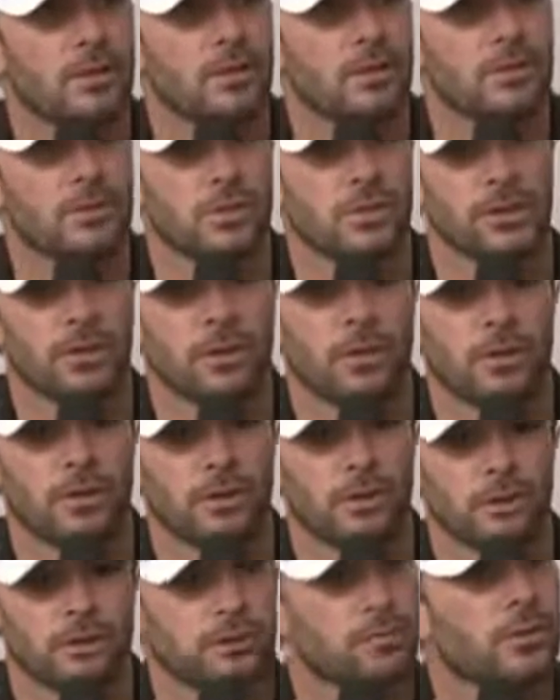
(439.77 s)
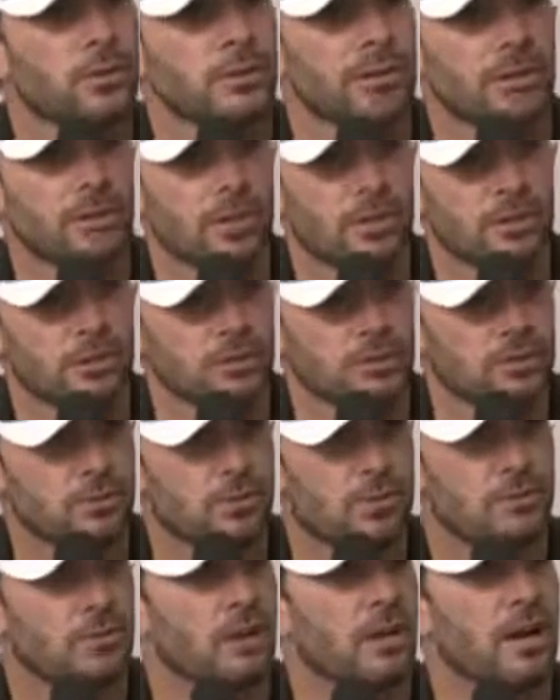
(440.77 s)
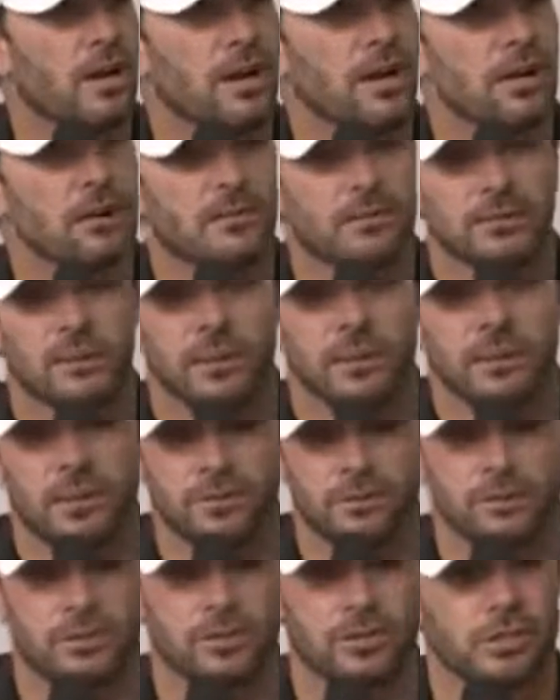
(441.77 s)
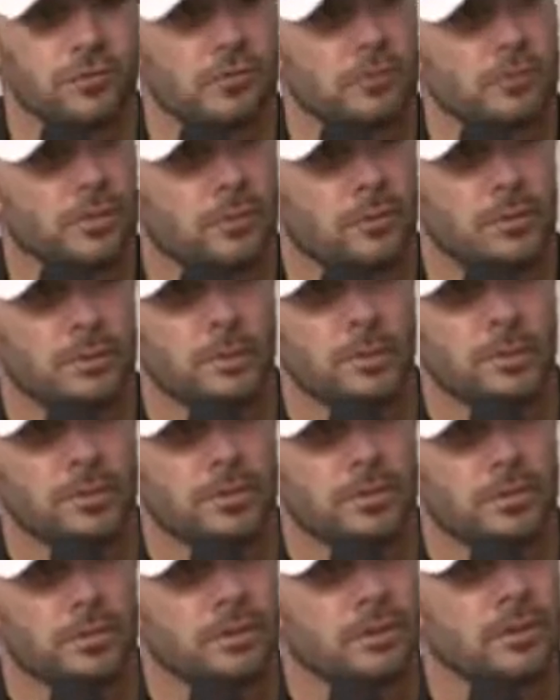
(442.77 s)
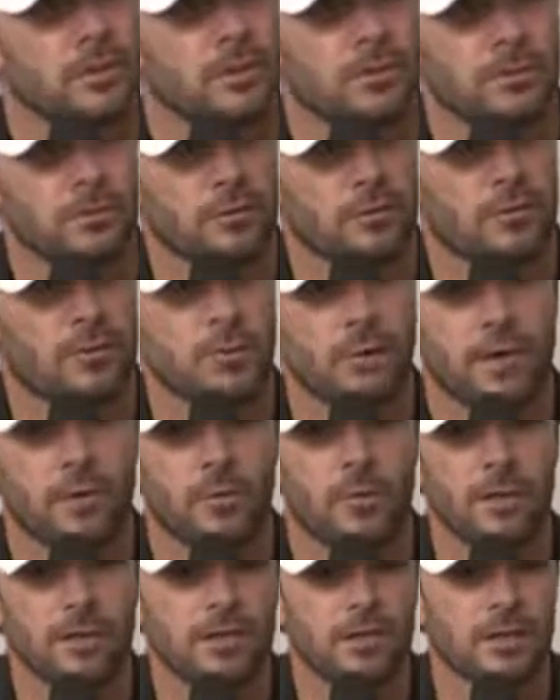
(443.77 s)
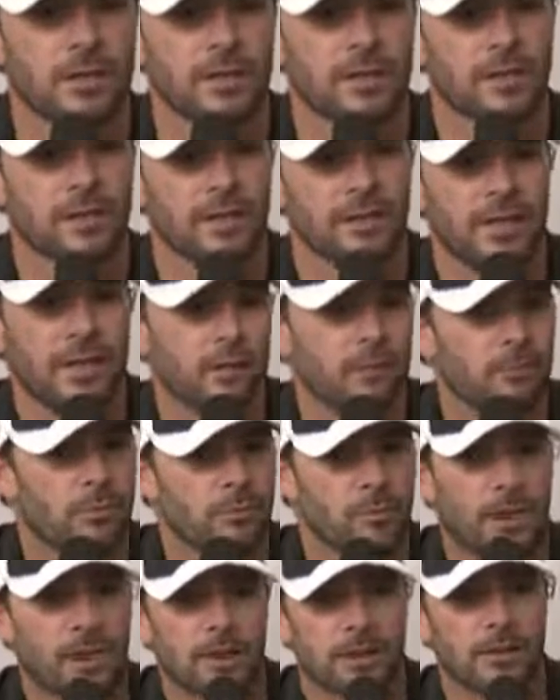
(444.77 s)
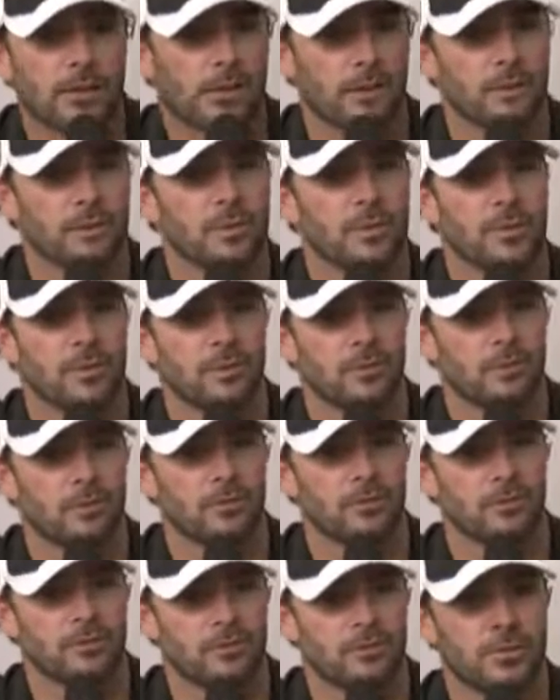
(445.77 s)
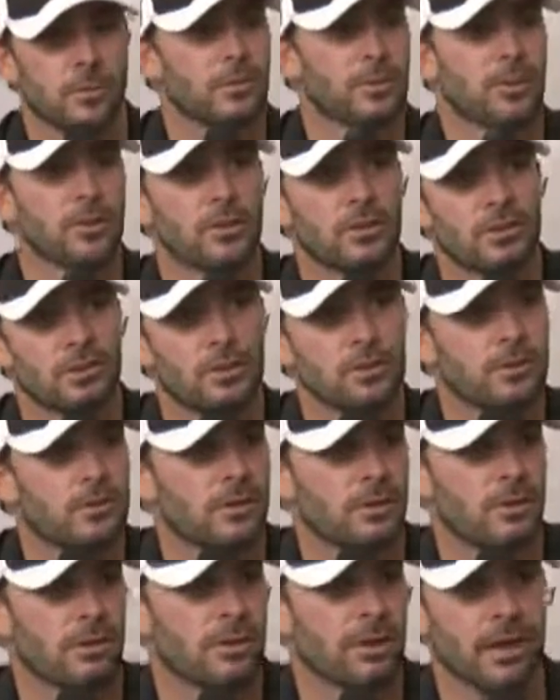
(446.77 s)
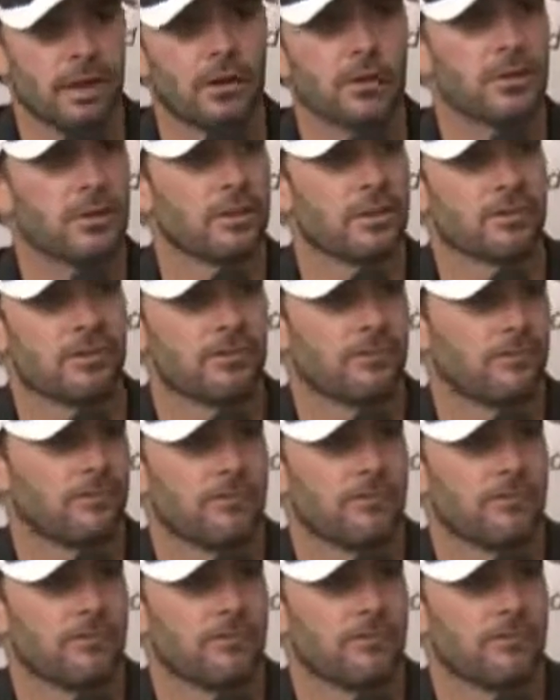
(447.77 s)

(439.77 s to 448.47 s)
So there was a few gear ratios to try. It allowed you to shift to different points, the different straightaways, and that brought an element of something new and an area to